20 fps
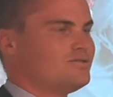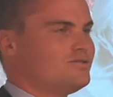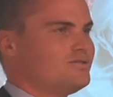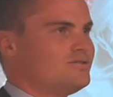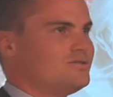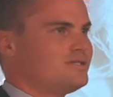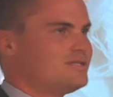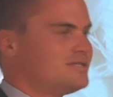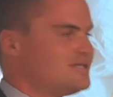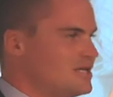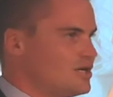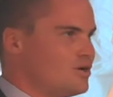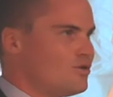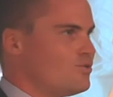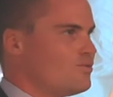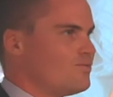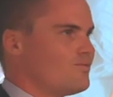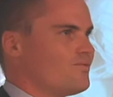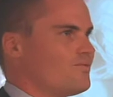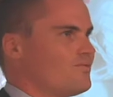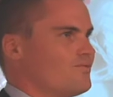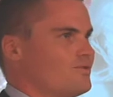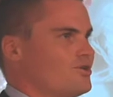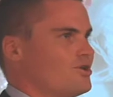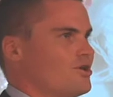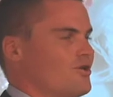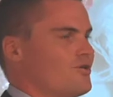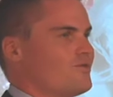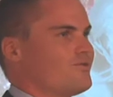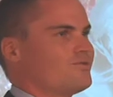still, you
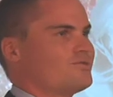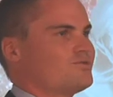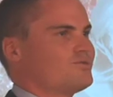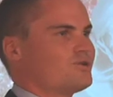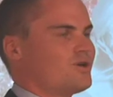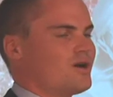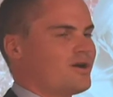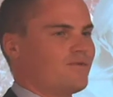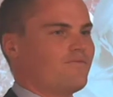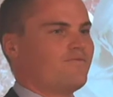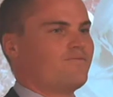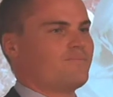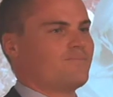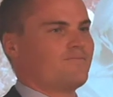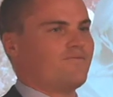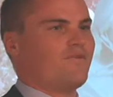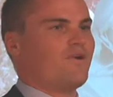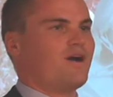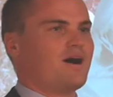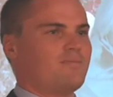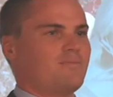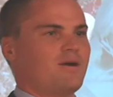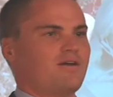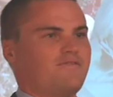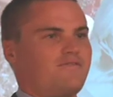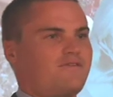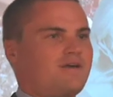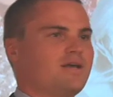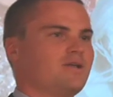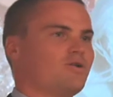know, trying to find my
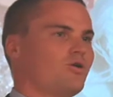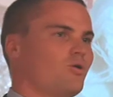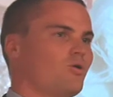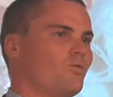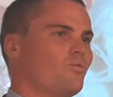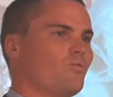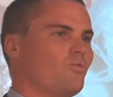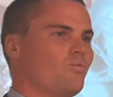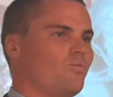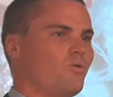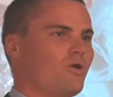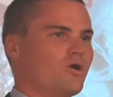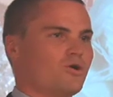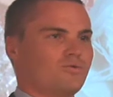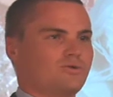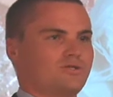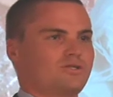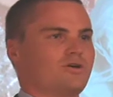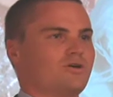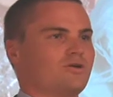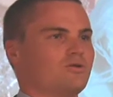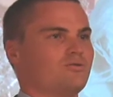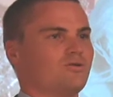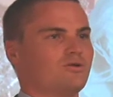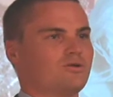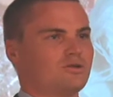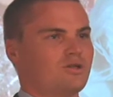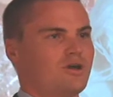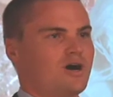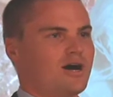feet on what it was going to
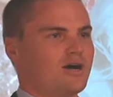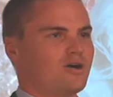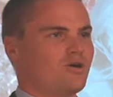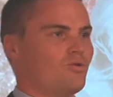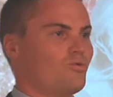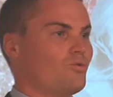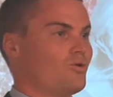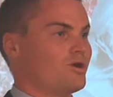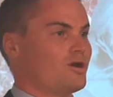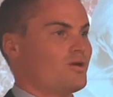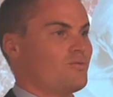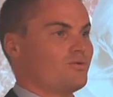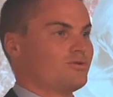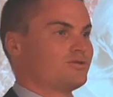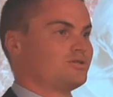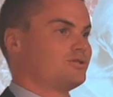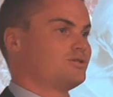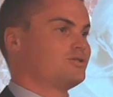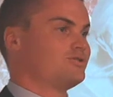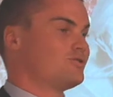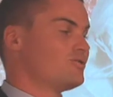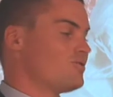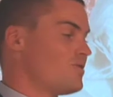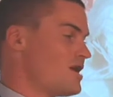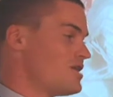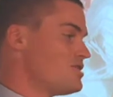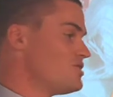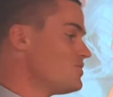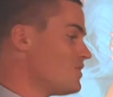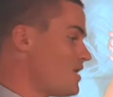look like or what I wanted to do.
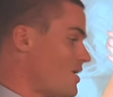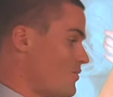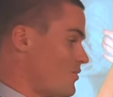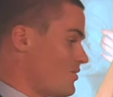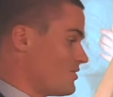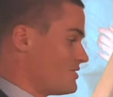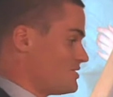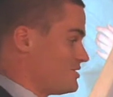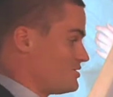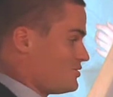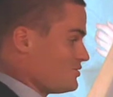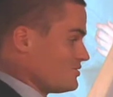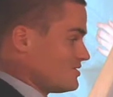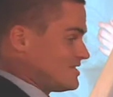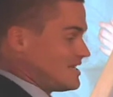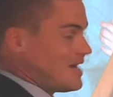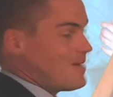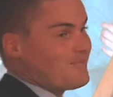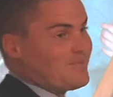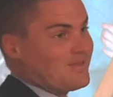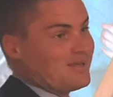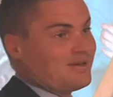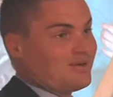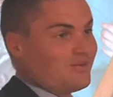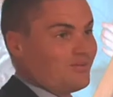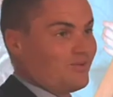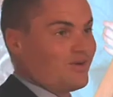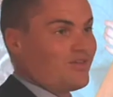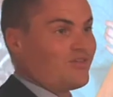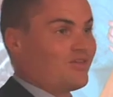I knew I wanted to do
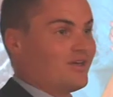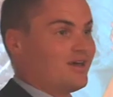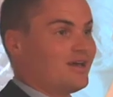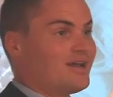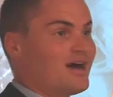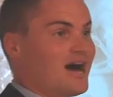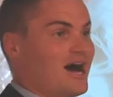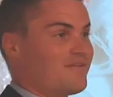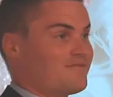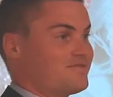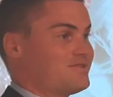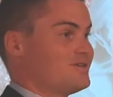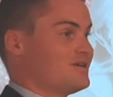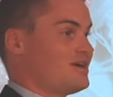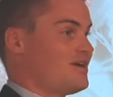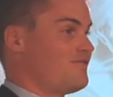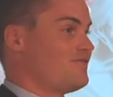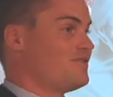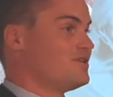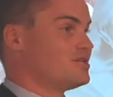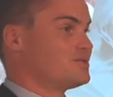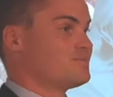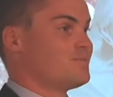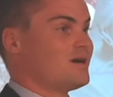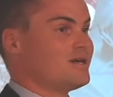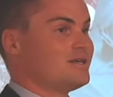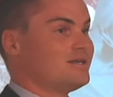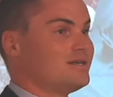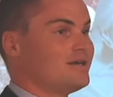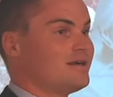something with it after I finished
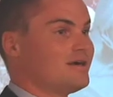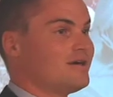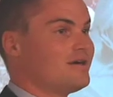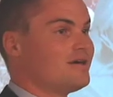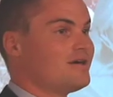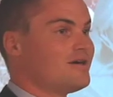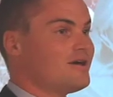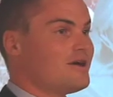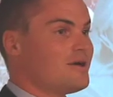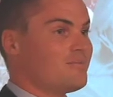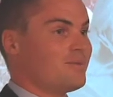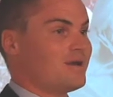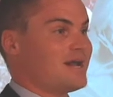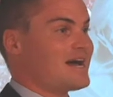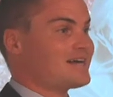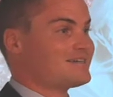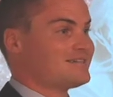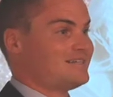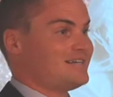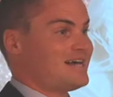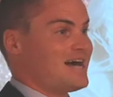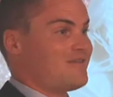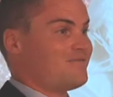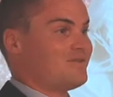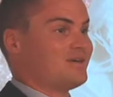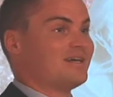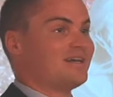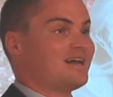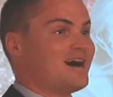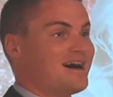my year, but actually
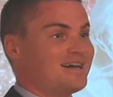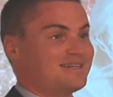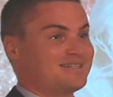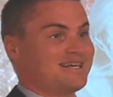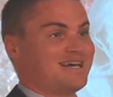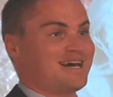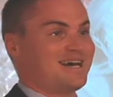having an ask